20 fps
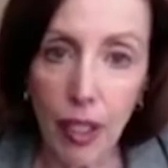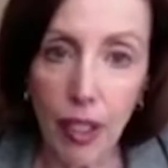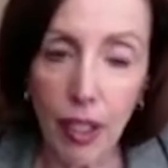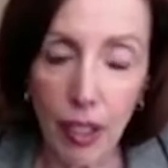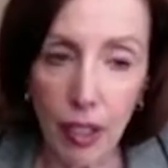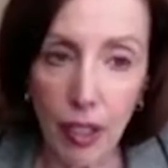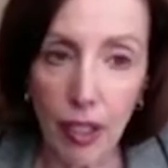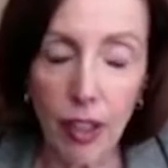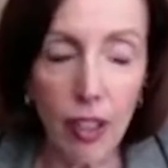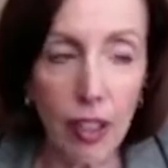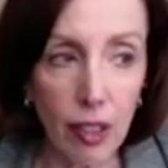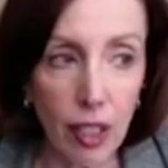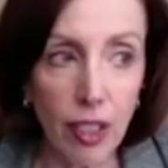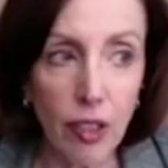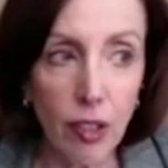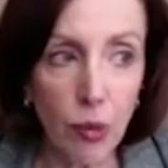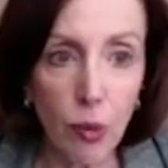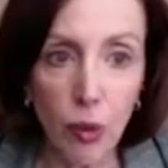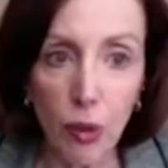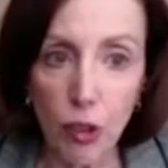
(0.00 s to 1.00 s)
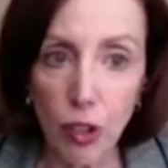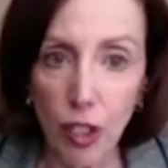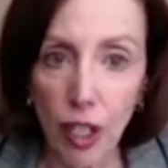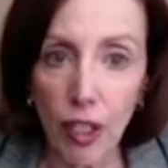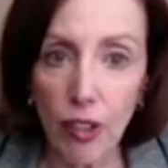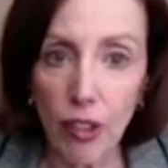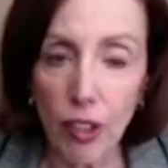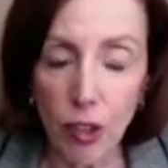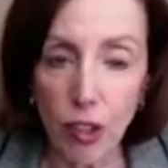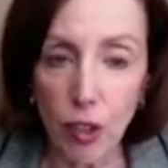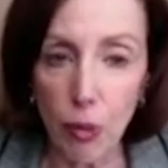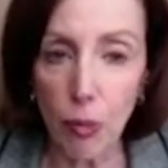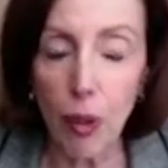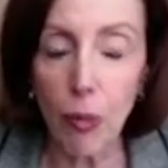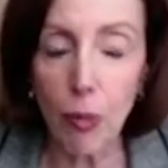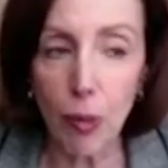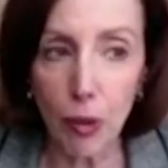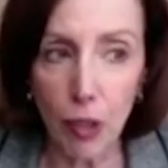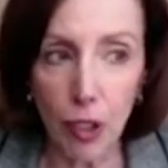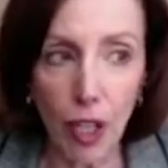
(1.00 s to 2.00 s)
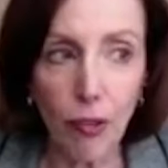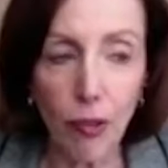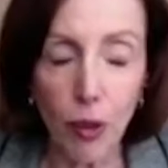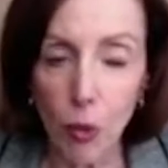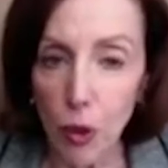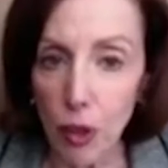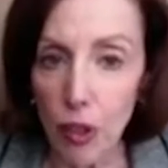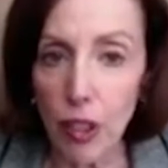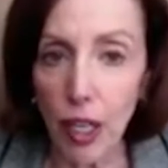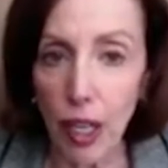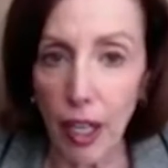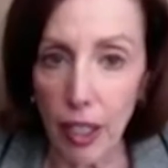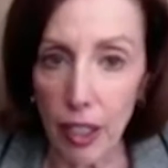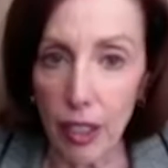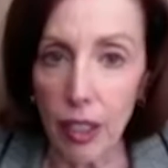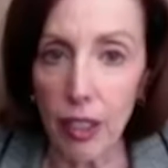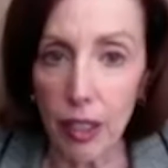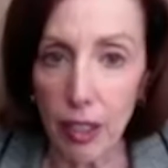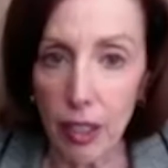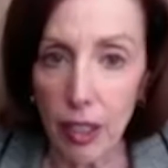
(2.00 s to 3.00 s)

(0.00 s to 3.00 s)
And I think that's a real challenge that you have to work at it.